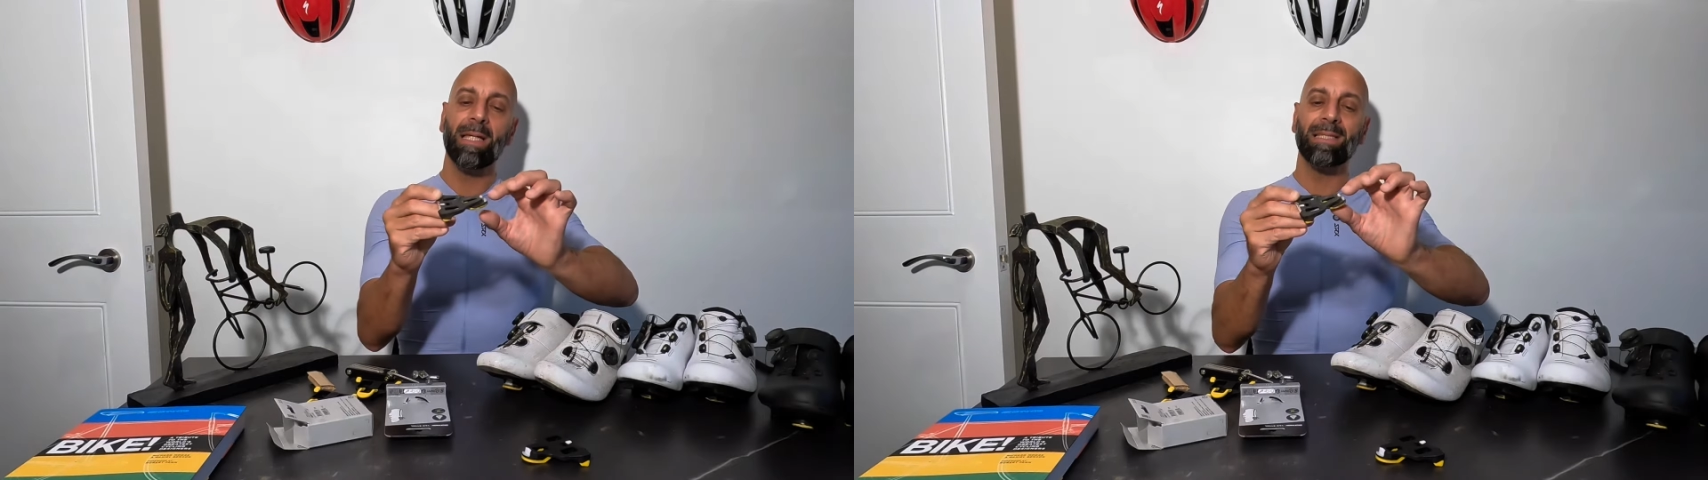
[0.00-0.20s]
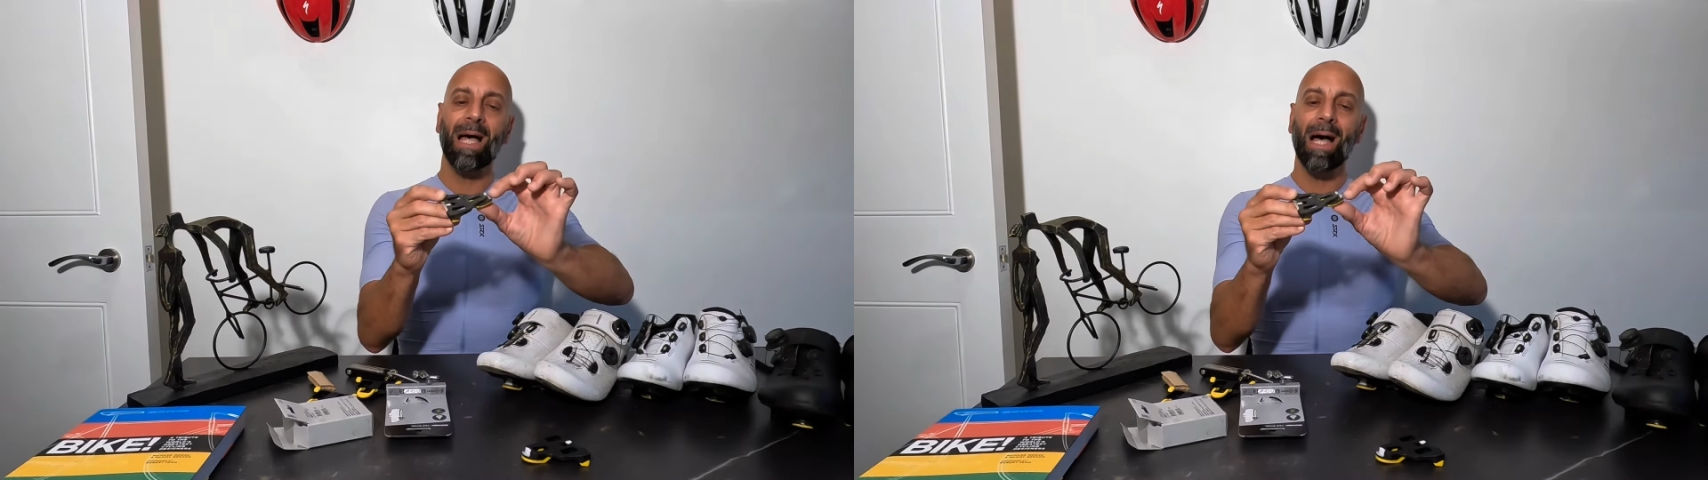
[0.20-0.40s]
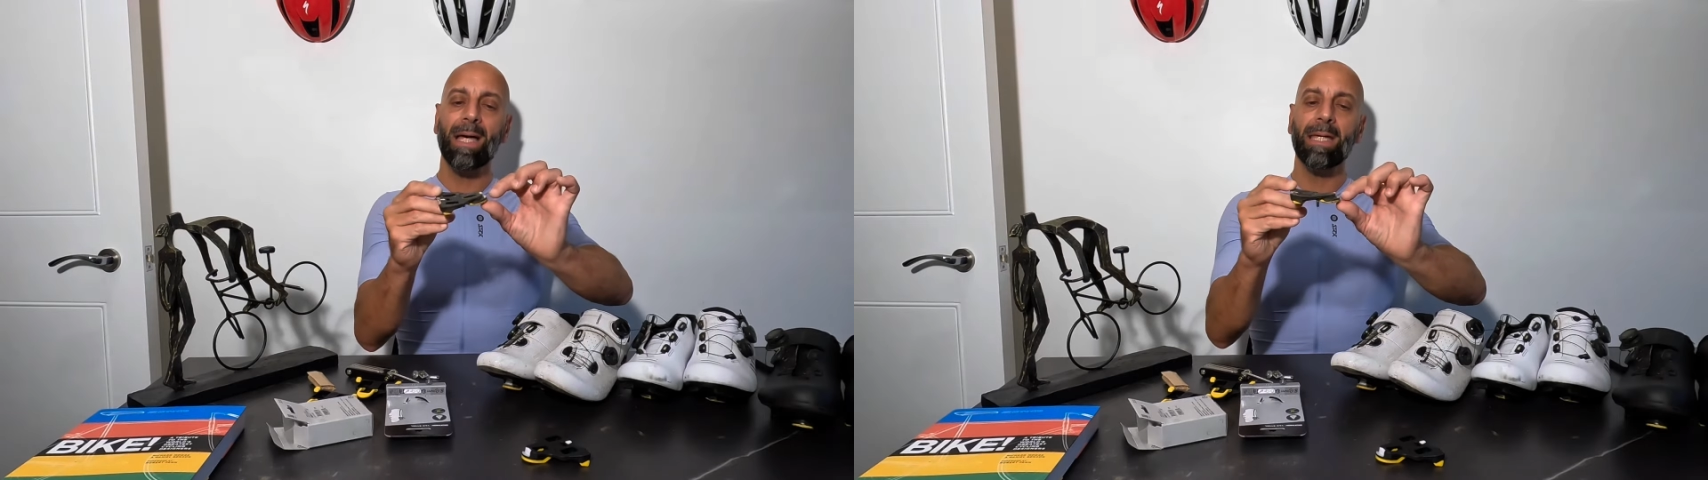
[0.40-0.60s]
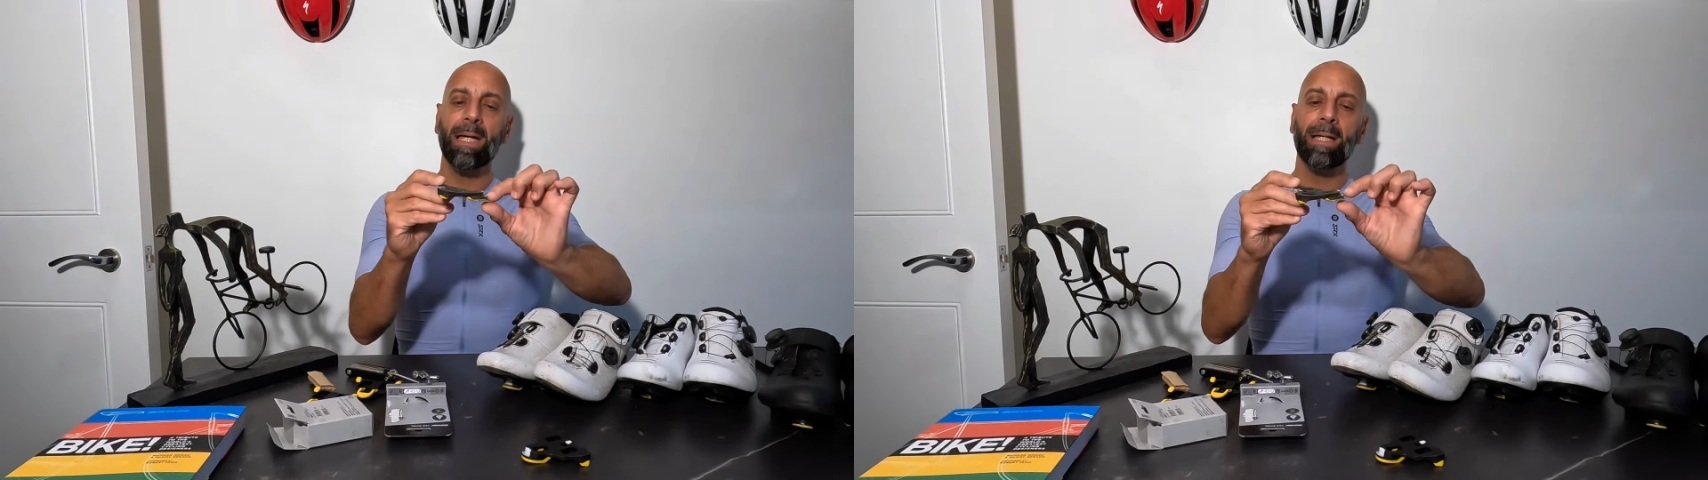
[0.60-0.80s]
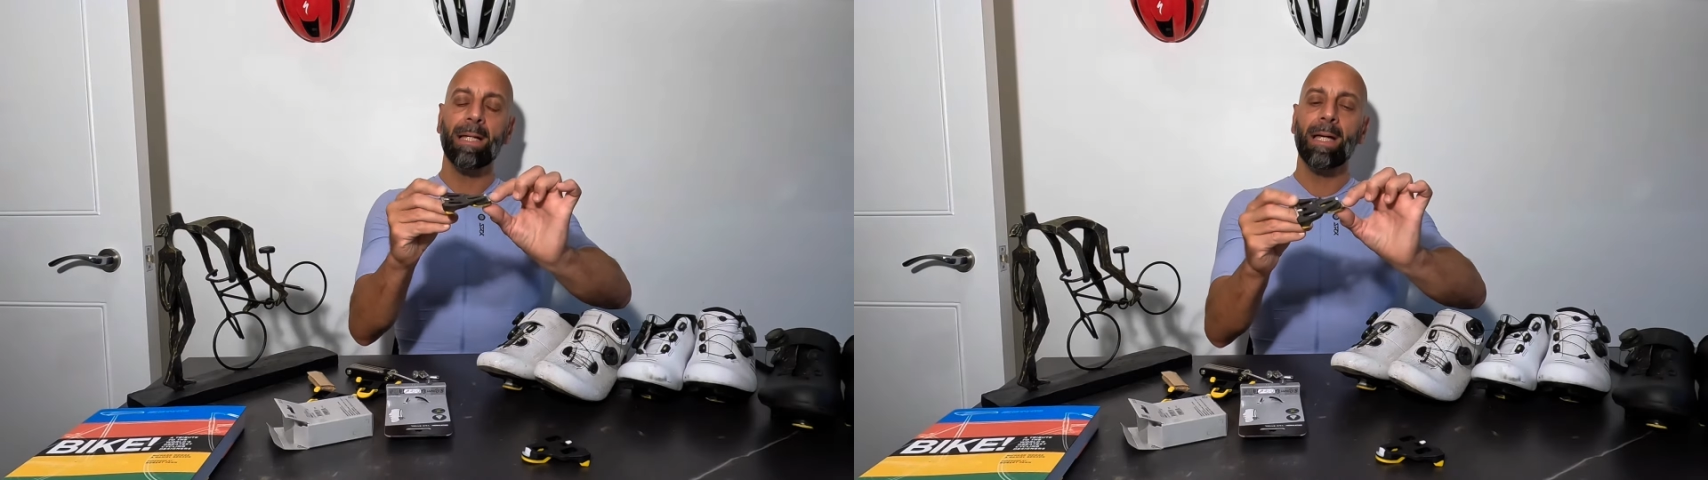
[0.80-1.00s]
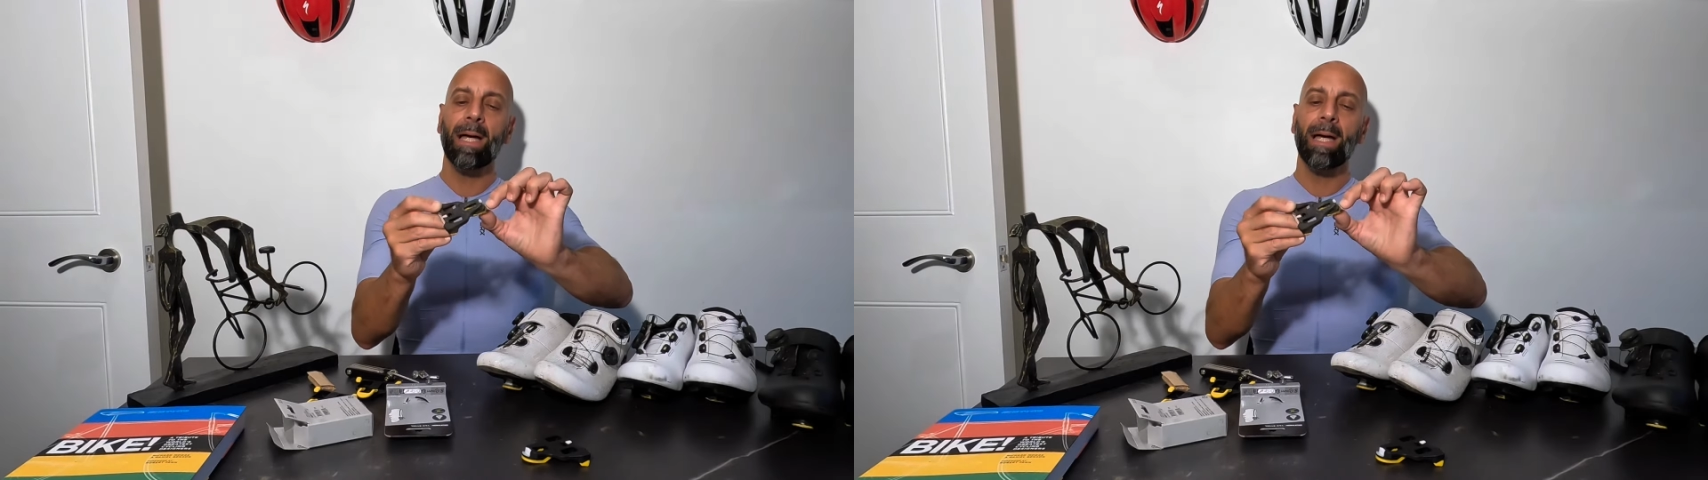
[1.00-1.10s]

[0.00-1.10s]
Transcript: is higher.